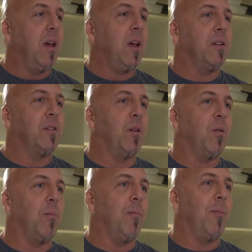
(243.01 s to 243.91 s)
And
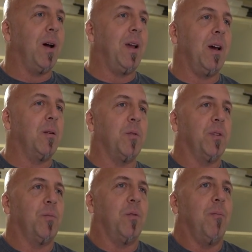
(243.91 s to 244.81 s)
so my
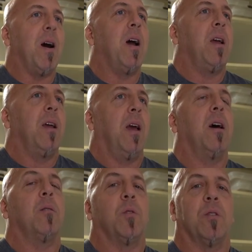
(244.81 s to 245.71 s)
animals were my
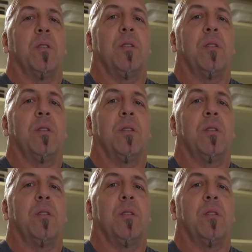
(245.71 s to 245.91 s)
animals.